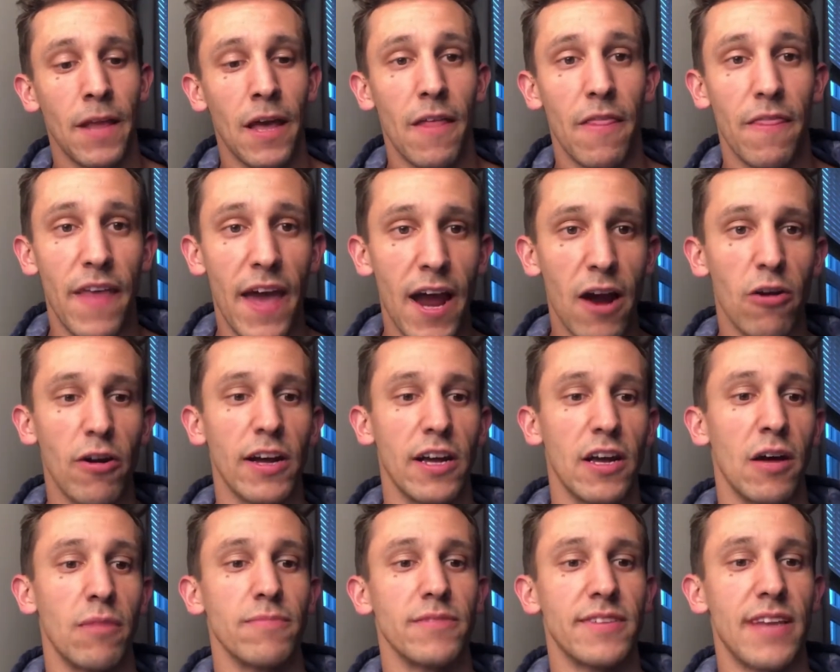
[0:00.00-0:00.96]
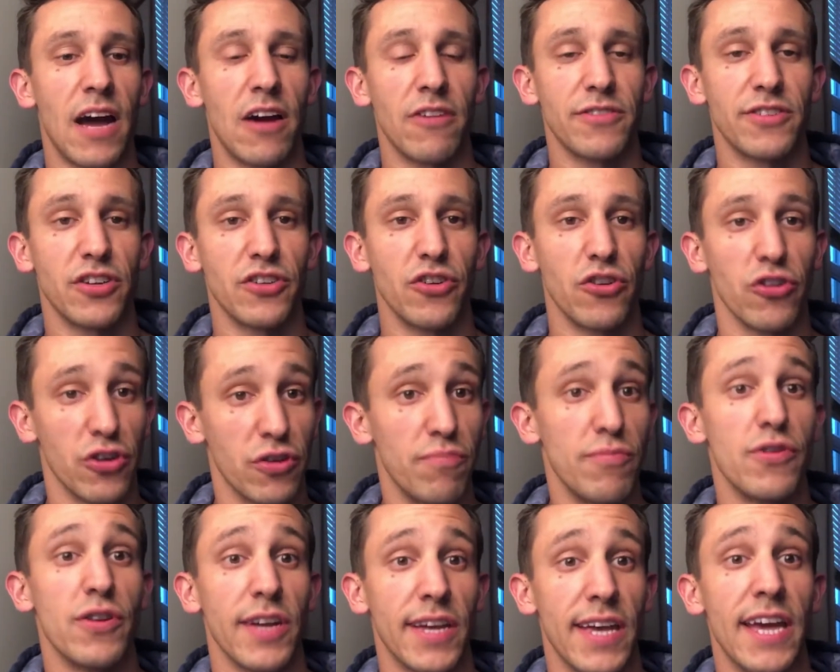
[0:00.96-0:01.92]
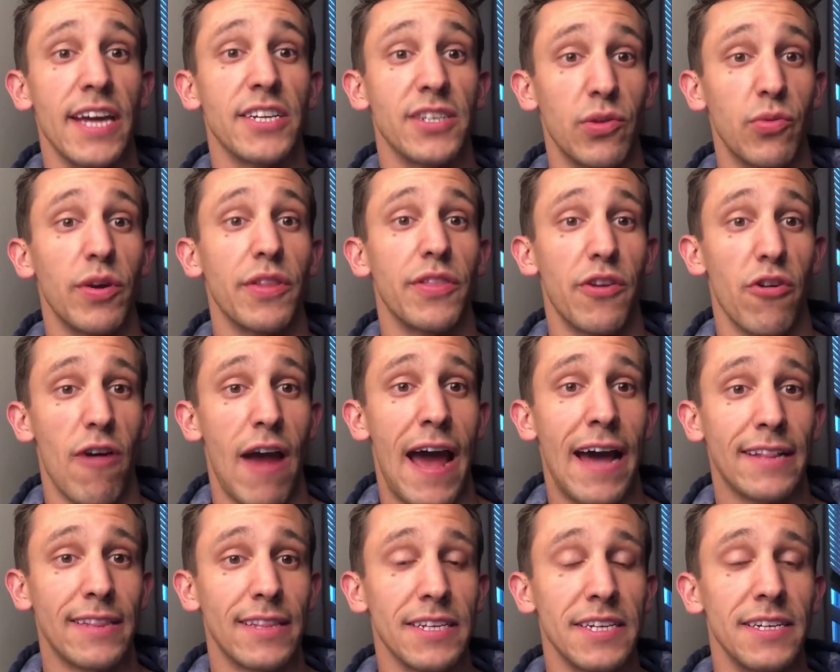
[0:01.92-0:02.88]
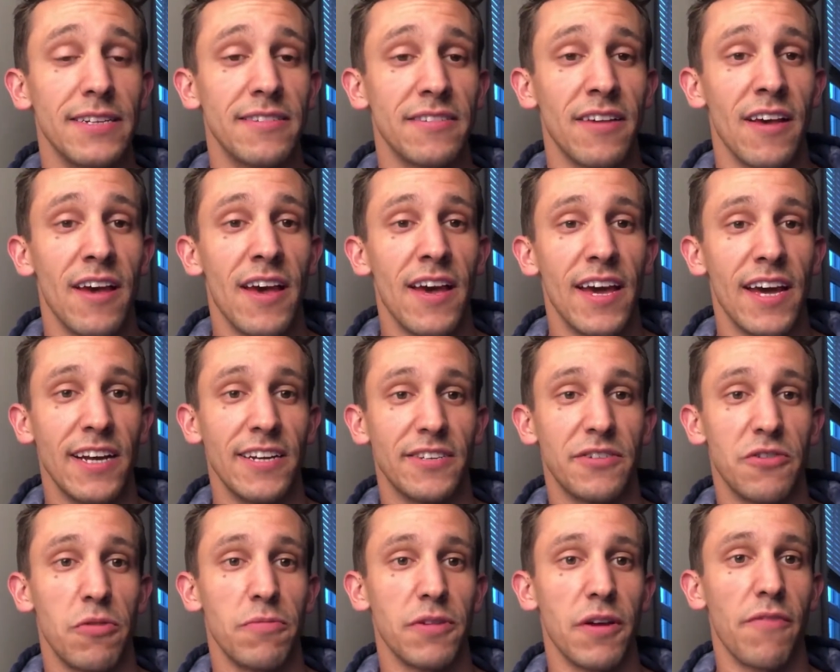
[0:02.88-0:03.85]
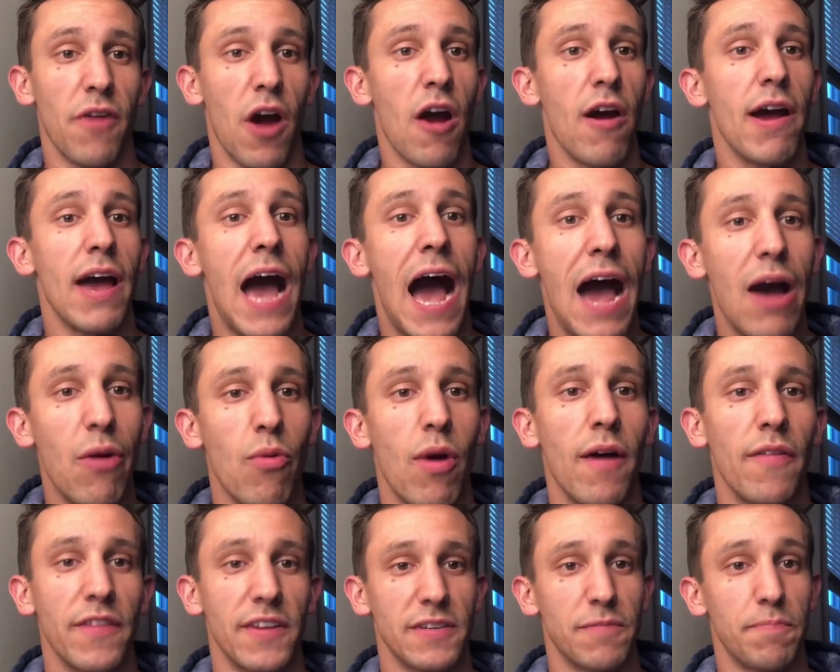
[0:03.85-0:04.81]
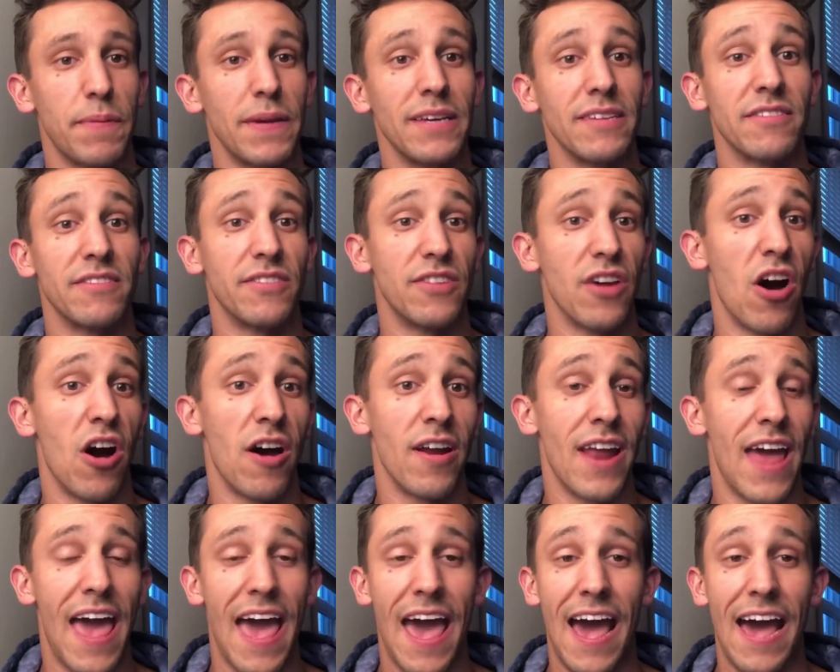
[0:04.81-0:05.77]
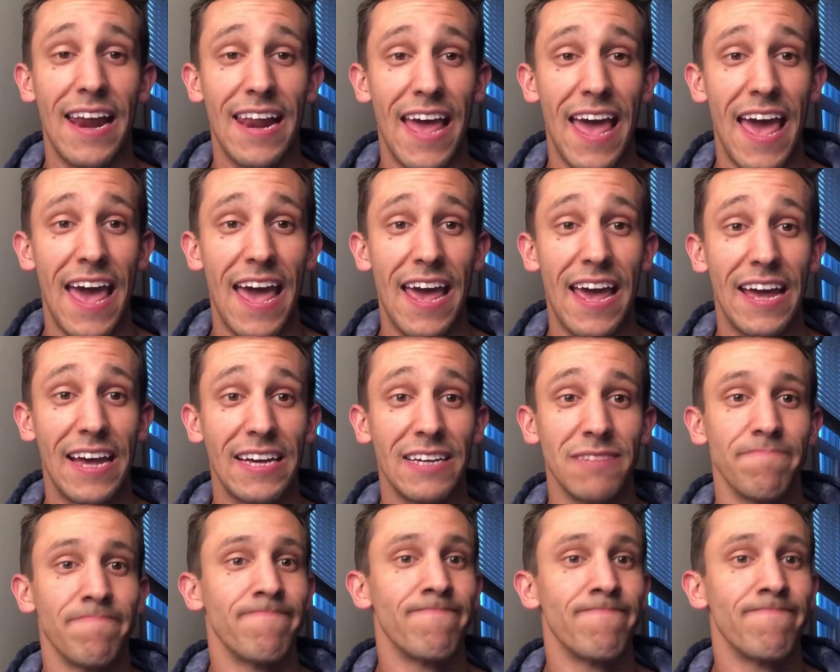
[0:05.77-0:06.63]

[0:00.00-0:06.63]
there it comes down to your communication with your athletes in terms of, all right, I want this piece done at a